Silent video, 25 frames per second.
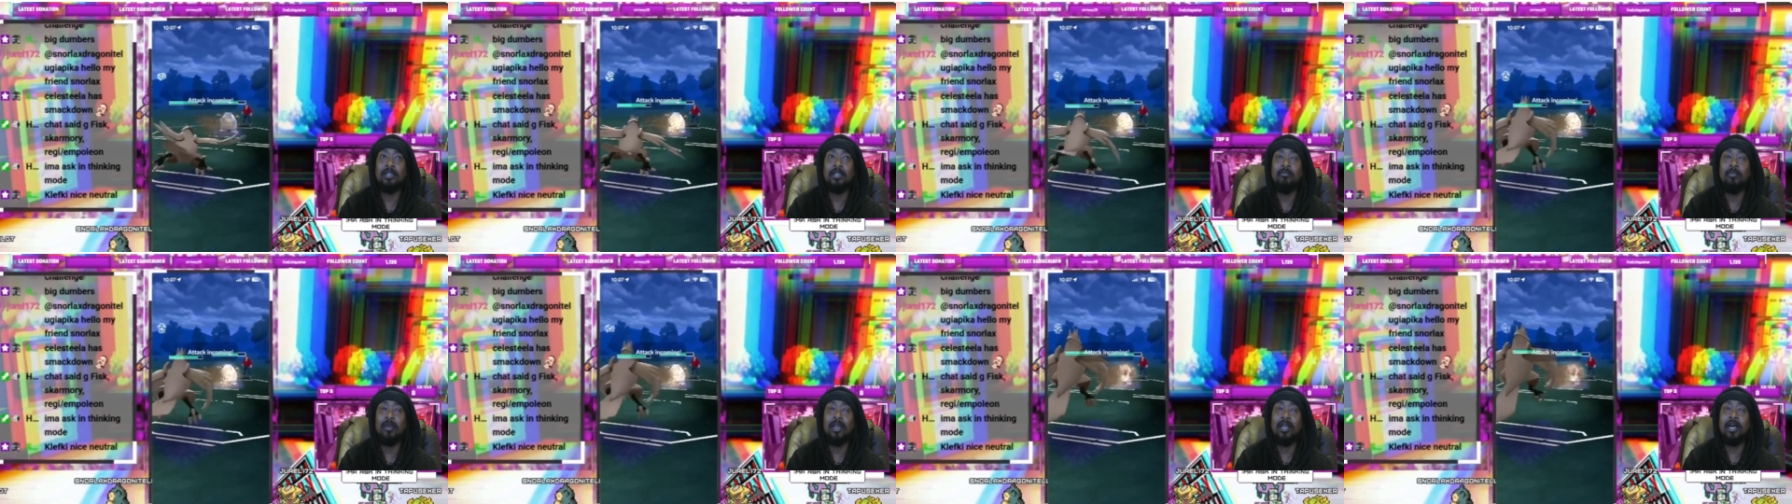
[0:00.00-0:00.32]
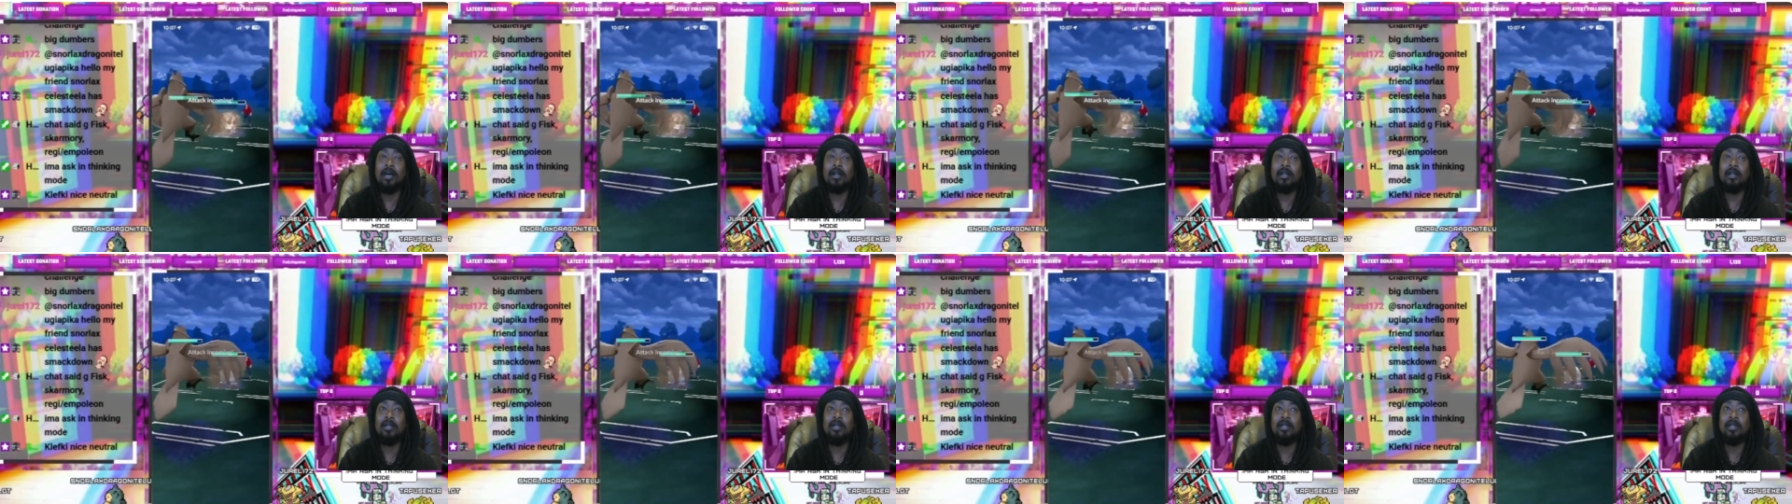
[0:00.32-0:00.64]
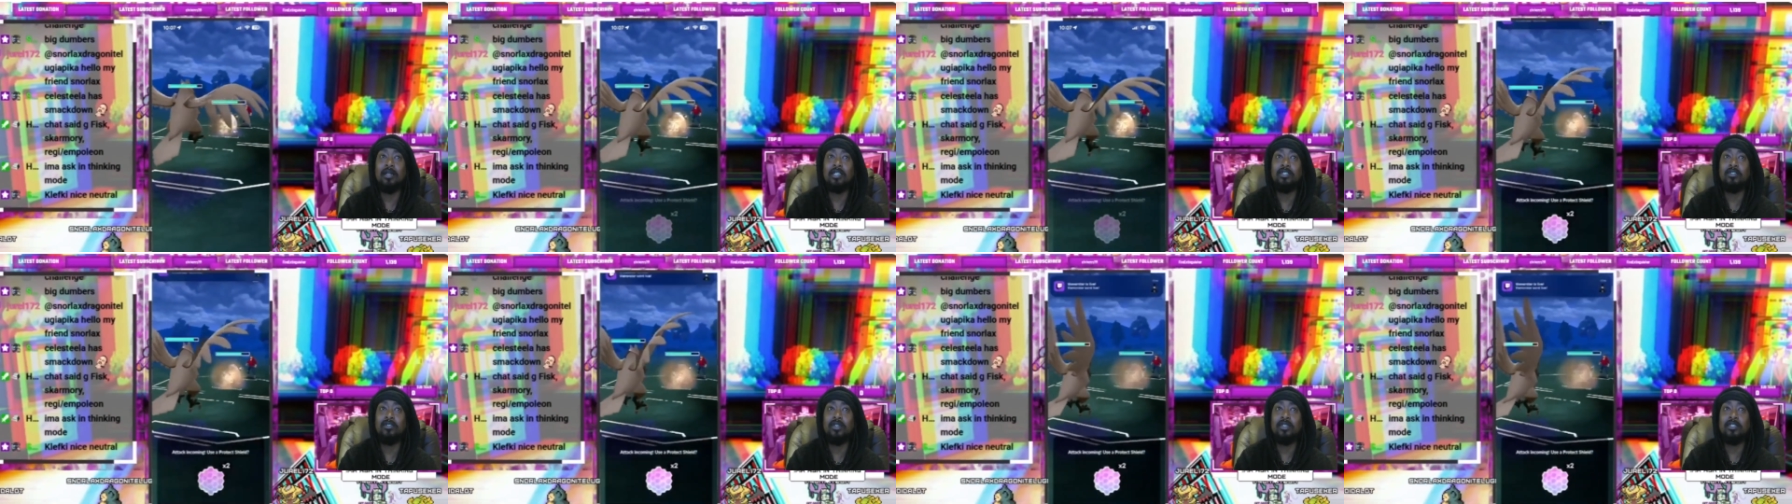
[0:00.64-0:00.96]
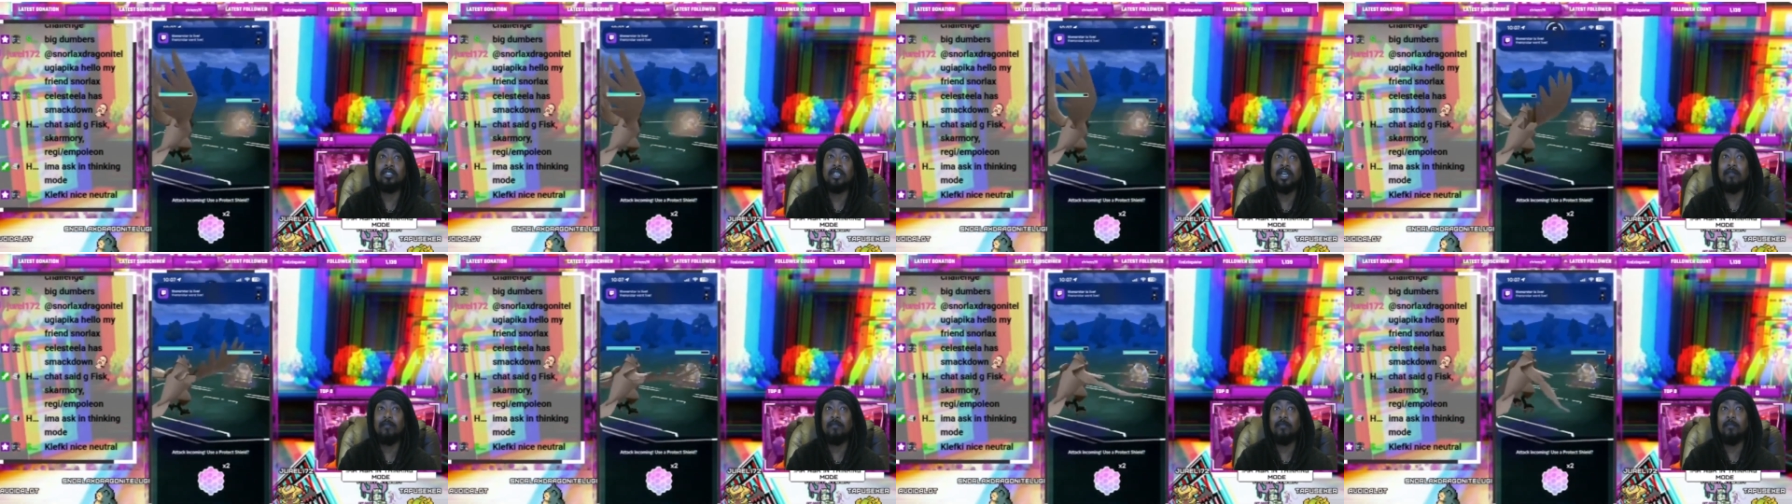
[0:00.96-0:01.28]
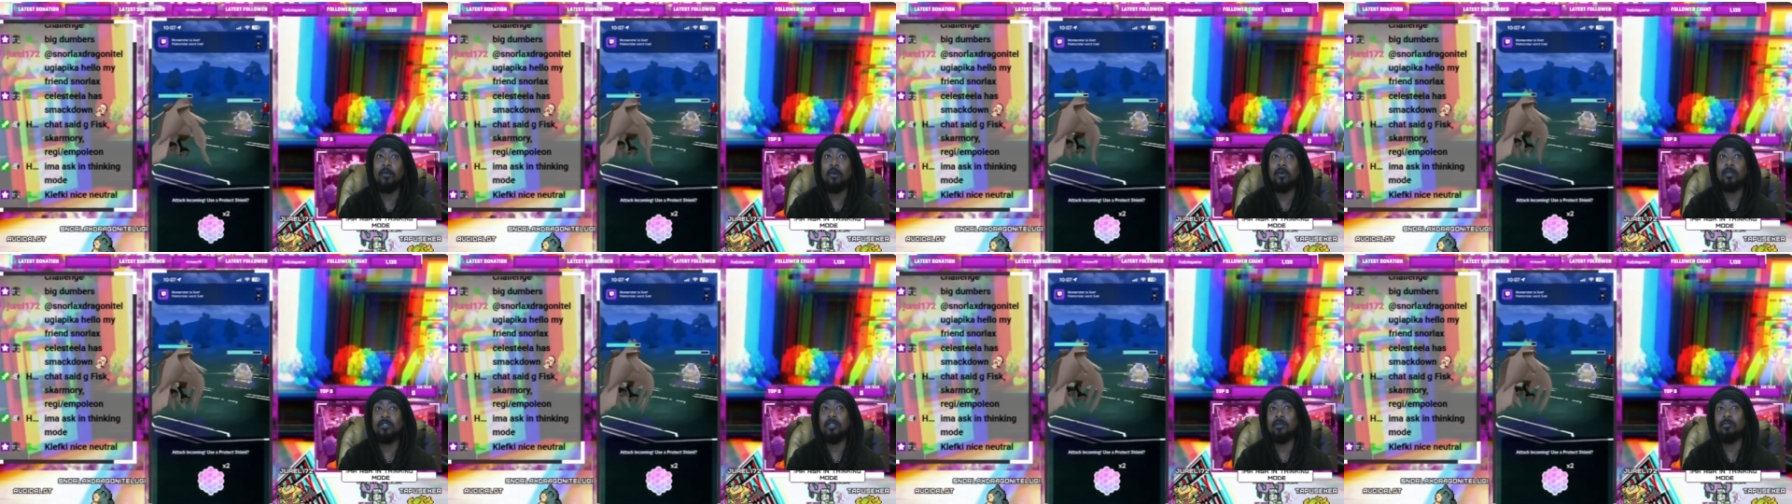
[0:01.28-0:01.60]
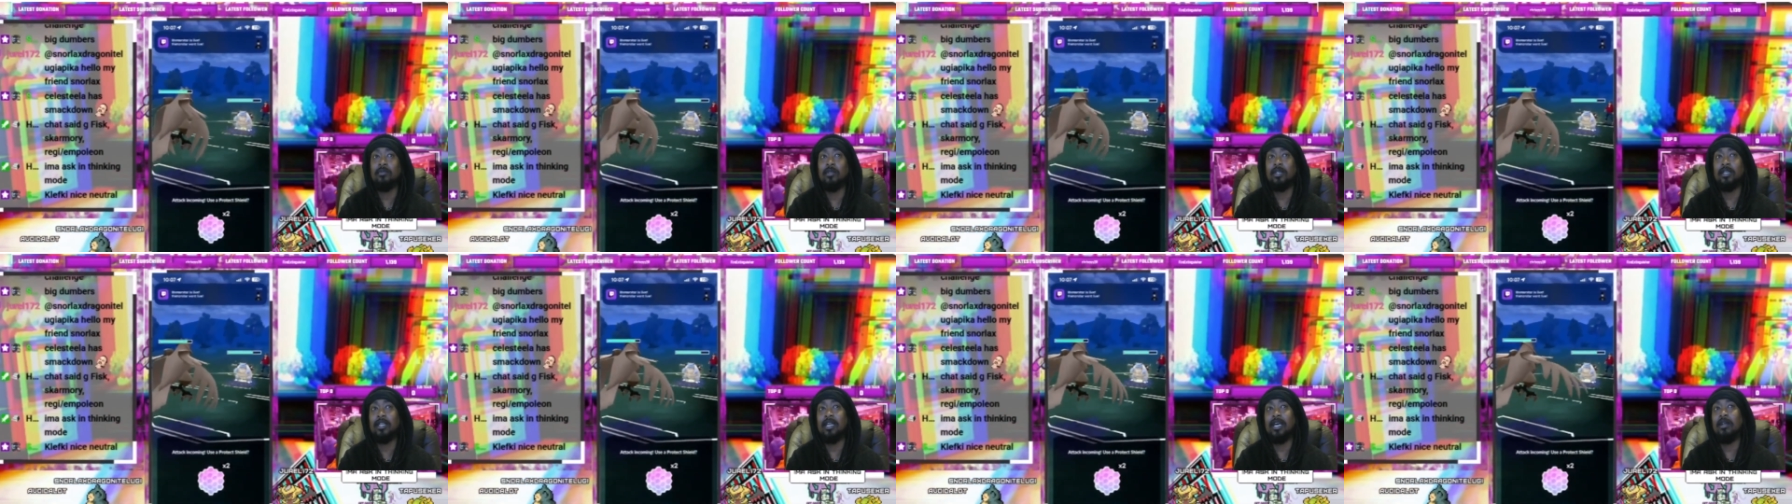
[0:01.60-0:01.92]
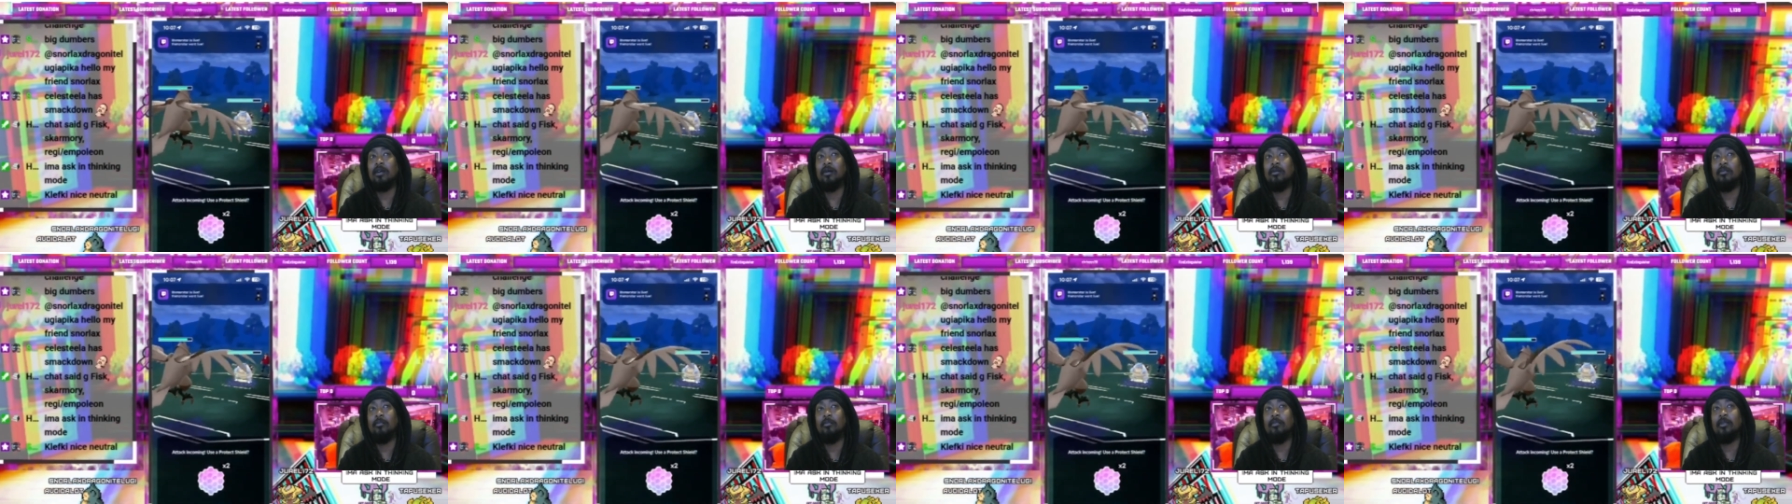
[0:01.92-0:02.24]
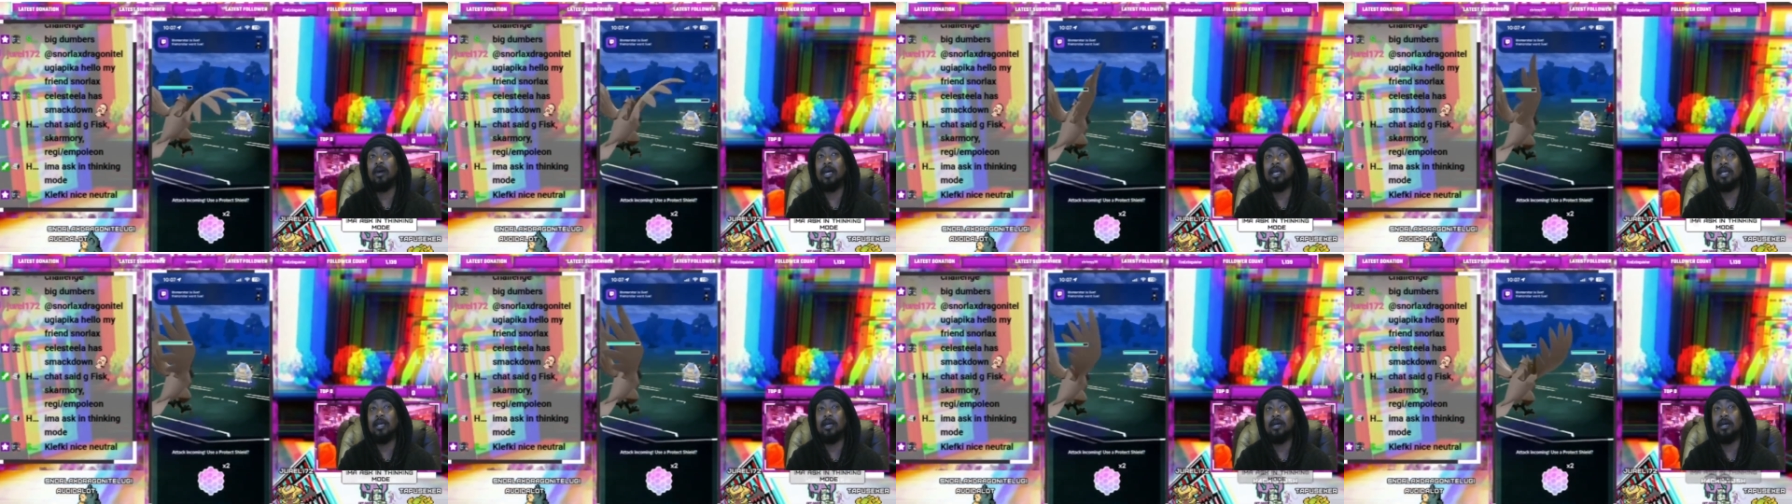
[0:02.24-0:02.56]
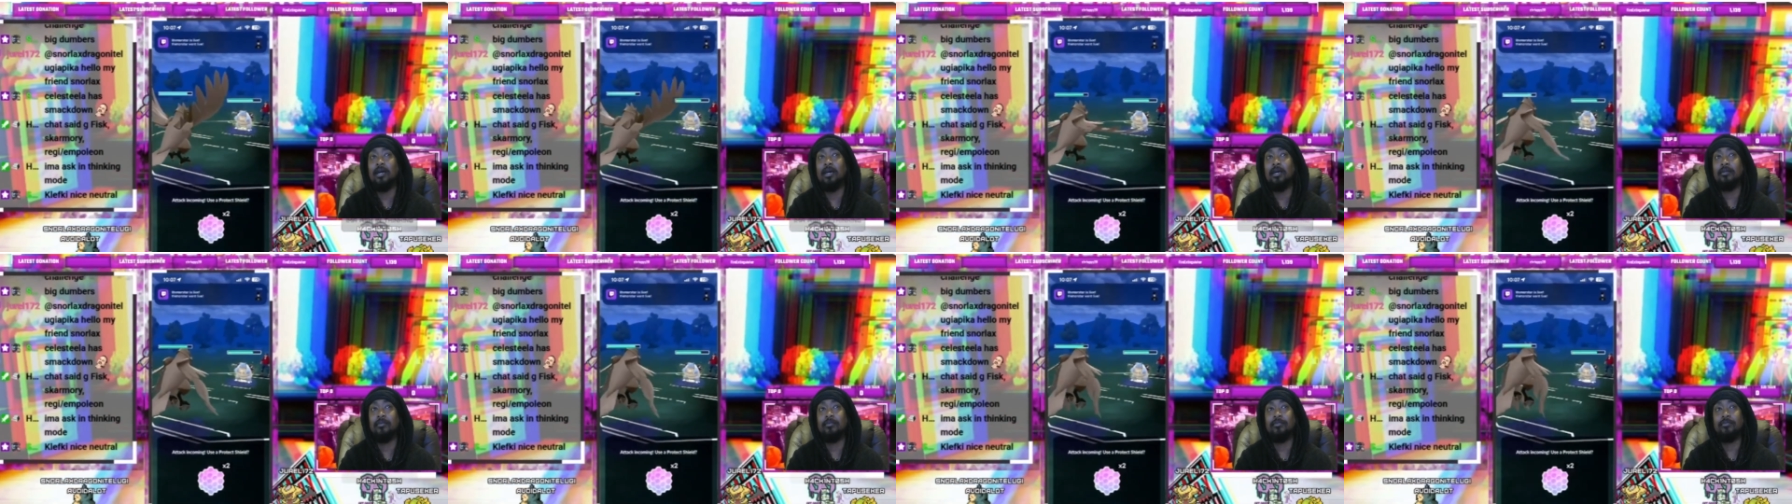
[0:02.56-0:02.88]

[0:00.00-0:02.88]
bait out an electric type or something that my